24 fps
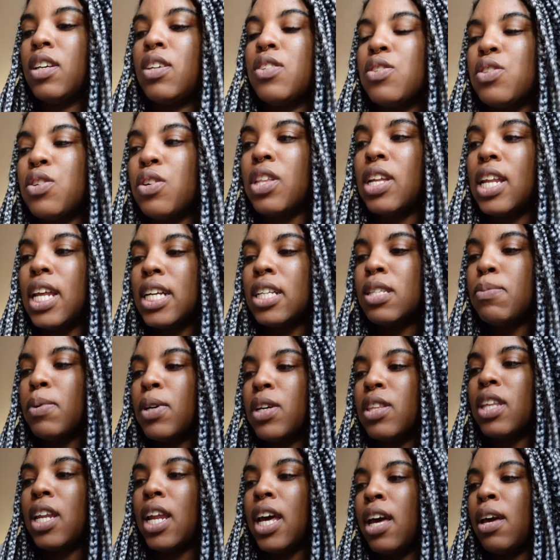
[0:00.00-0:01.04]
So the next
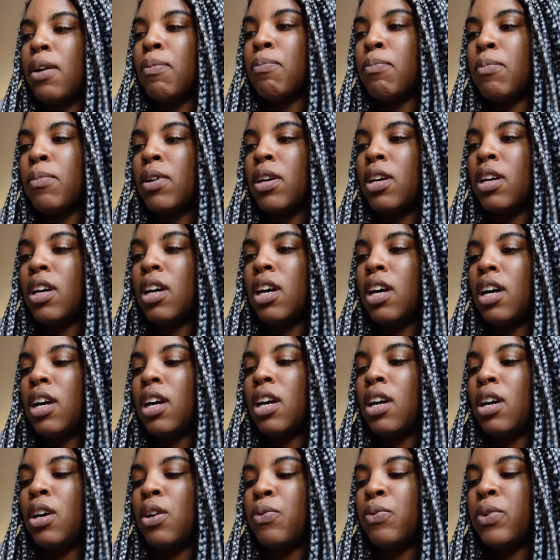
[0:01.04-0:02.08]
book that I'm
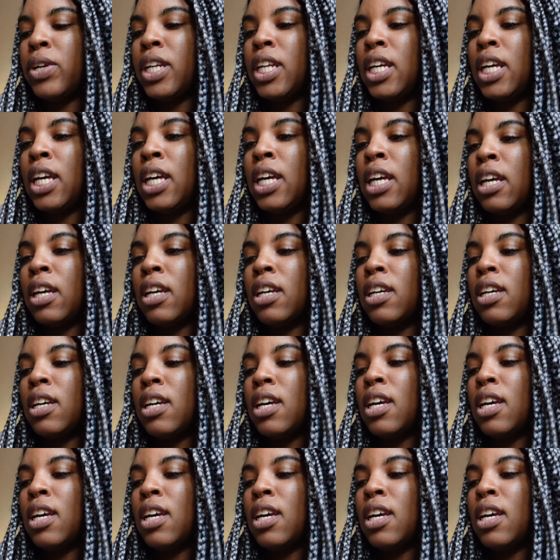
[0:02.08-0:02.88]
uh, reading,